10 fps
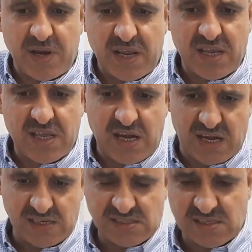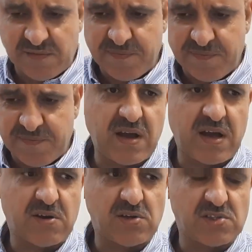increased,
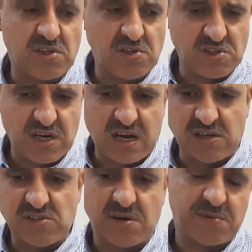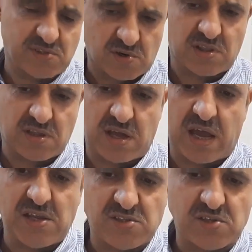constitutional isomers, or the
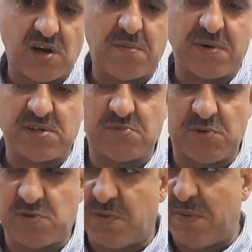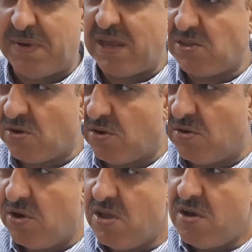isomers which we may
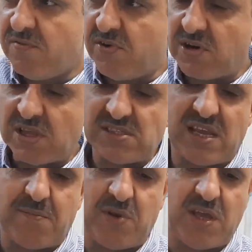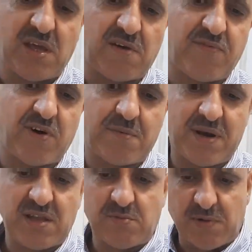draw for the same molecular
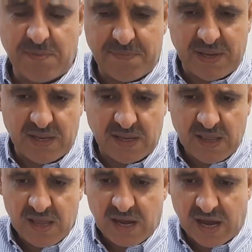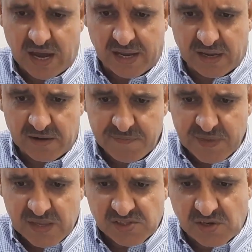formula, it will be higher.
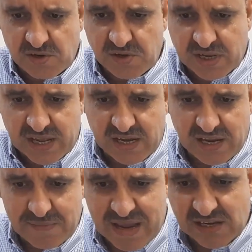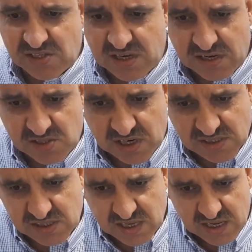So you can imagine
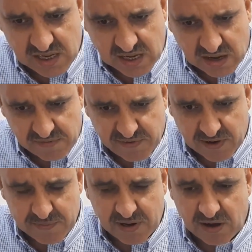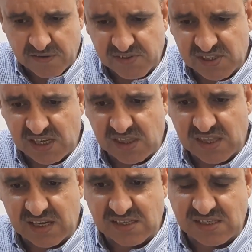just a formula of
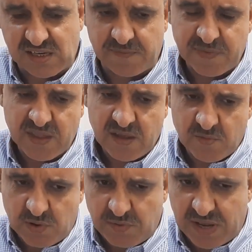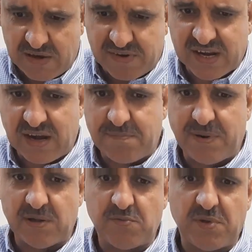C30, when we have a
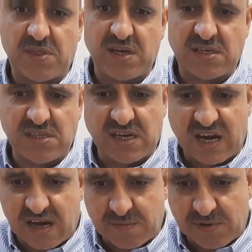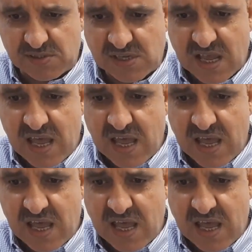compound with 30 carbons,